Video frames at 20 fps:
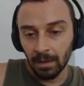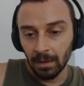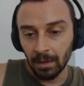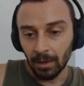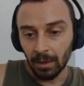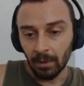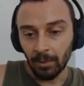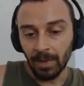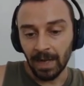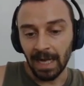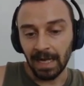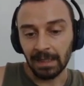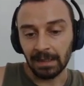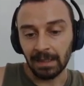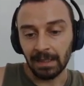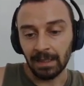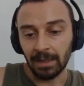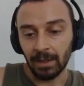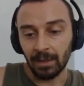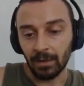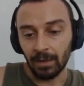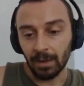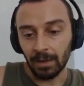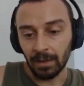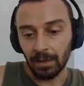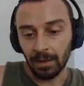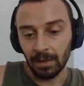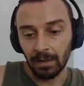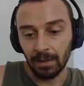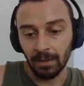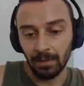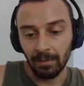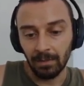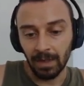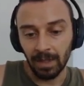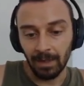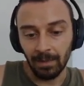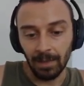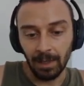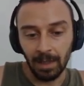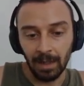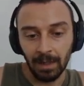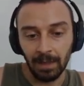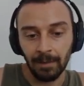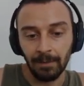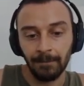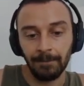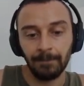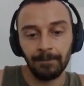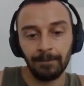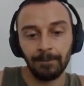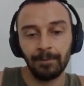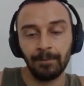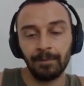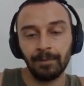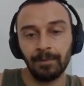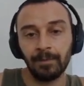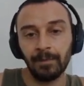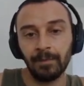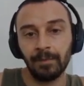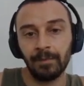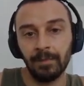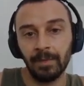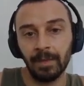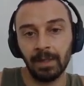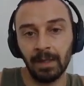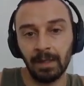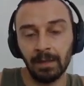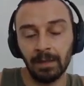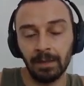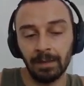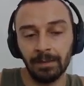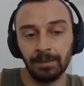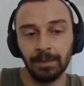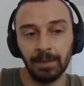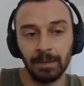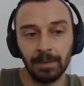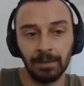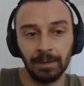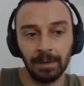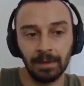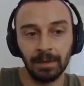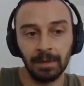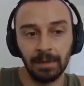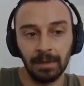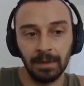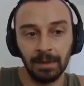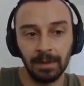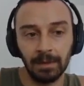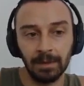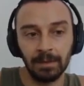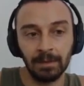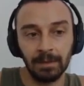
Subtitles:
backline unit, maybe. Something like that.